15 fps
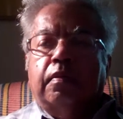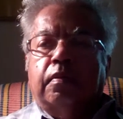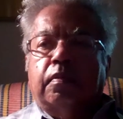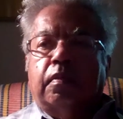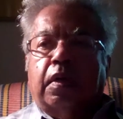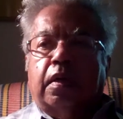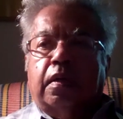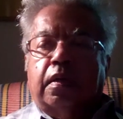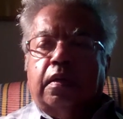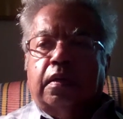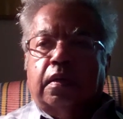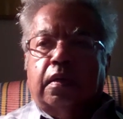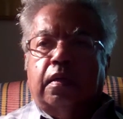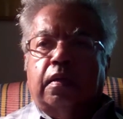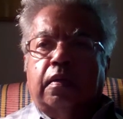But
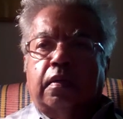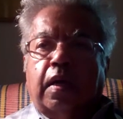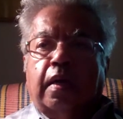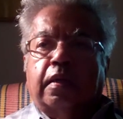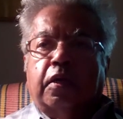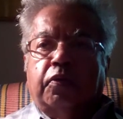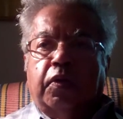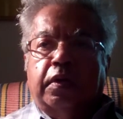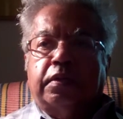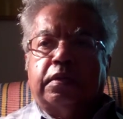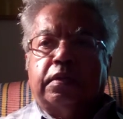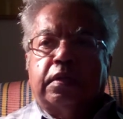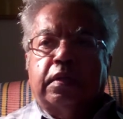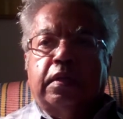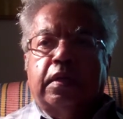otherwise,
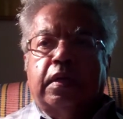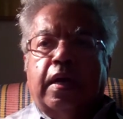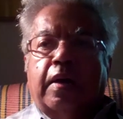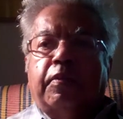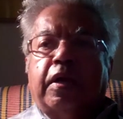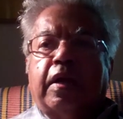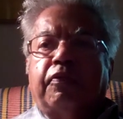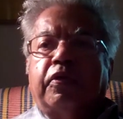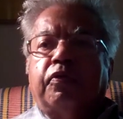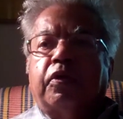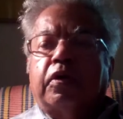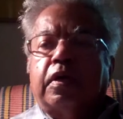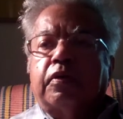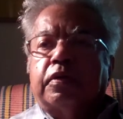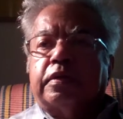I mean,
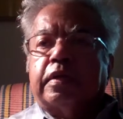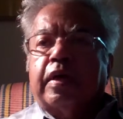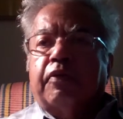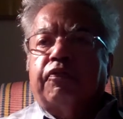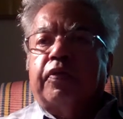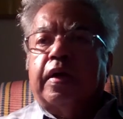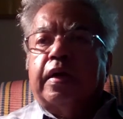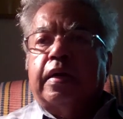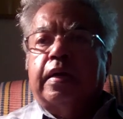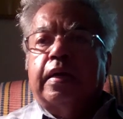everybody was afraid.